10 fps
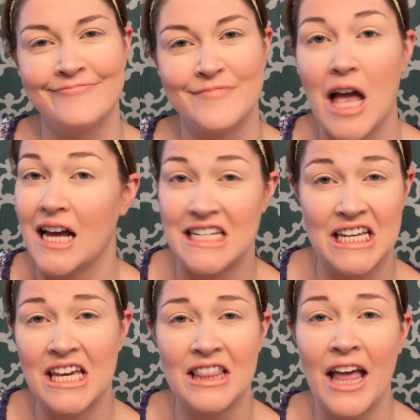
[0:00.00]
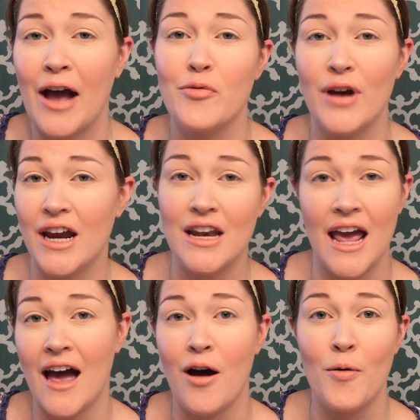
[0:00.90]
Not digging that right
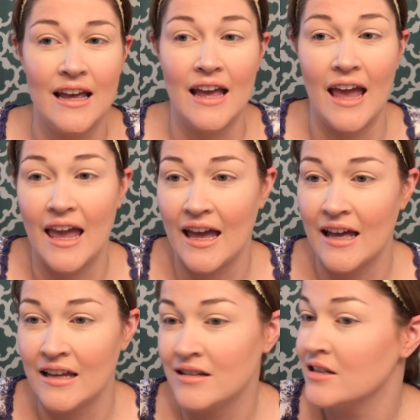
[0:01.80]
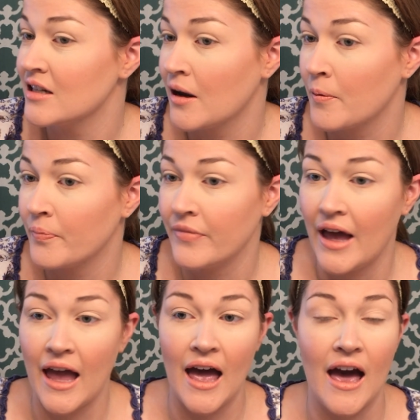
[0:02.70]
now. And
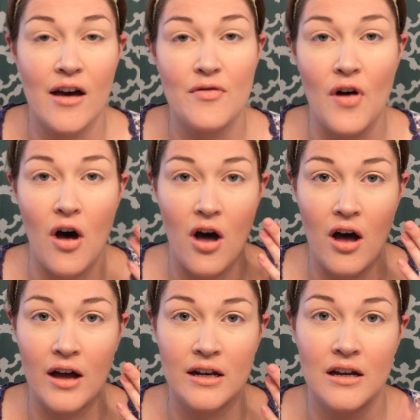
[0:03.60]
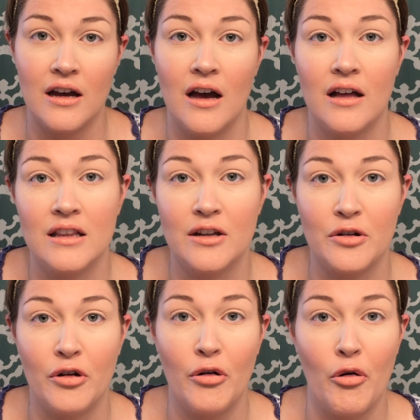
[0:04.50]
I have on a
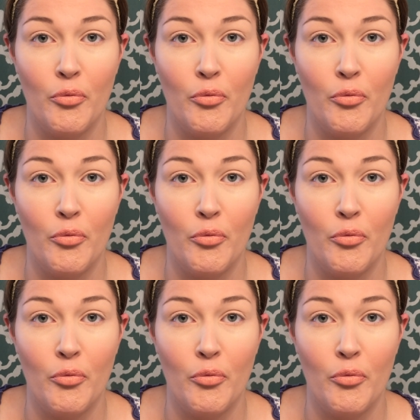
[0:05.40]
little